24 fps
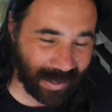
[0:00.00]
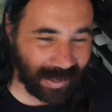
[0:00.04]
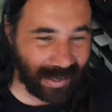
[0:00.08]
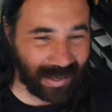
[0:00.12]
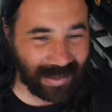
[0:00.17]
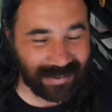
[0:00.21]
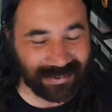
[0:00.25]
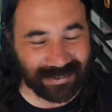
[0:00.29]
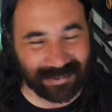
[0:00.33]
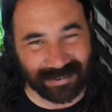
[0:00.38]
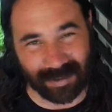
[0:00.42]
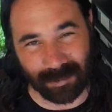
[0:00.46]

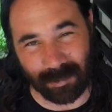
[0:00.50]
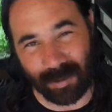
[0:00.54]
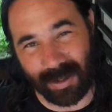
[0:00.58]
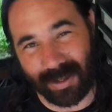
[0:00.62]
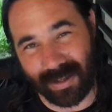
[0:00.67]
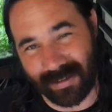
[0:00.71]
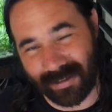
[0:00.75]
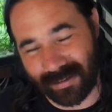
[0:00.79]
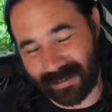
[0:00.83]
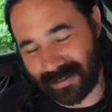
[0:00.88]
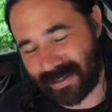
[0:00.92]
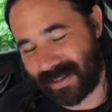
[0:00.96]
got some
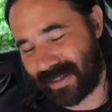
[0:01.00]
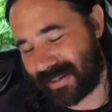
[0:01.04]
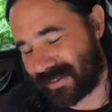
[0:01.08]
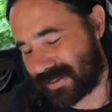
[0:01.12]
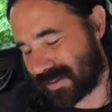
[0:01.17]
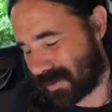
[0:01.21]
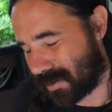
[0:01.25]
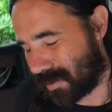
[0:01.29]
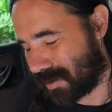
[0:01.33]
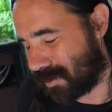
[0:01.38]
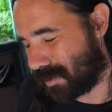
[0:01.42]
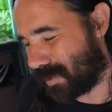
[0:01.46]
other things
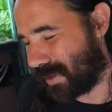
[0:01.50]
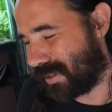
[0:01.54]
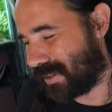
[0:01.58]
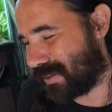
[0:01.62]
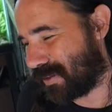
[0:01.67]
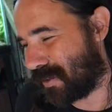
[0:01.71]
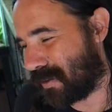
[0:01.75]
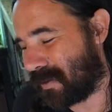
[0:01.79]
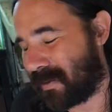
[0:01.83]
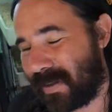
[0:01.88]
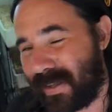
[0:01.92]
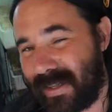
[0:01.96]
I'm gonna be
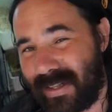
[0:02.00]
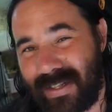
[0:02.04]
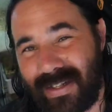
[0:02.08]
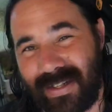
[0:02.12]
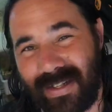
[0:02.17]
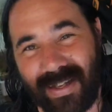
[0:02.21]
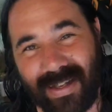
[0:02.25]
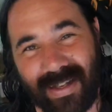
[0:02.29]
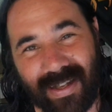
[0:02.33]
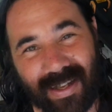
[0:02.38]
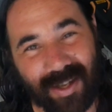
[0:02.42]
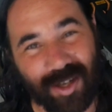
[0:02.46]
doing,